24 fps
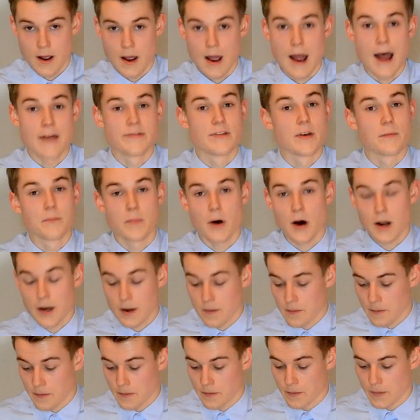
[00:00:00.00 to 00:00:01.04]
At the
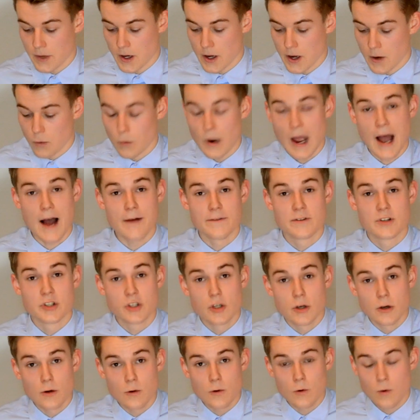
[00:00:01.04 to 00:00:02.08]
bottom, we have
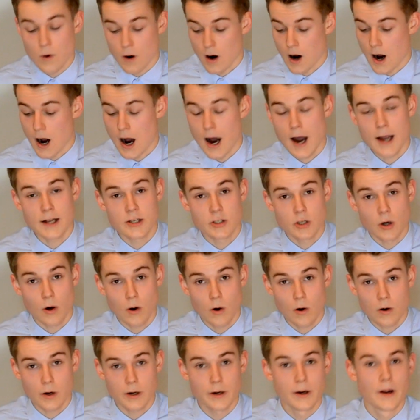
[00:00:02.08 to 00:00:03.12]
two high
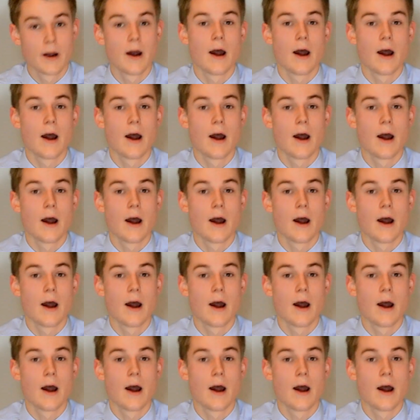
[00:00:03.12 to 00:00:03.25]
torque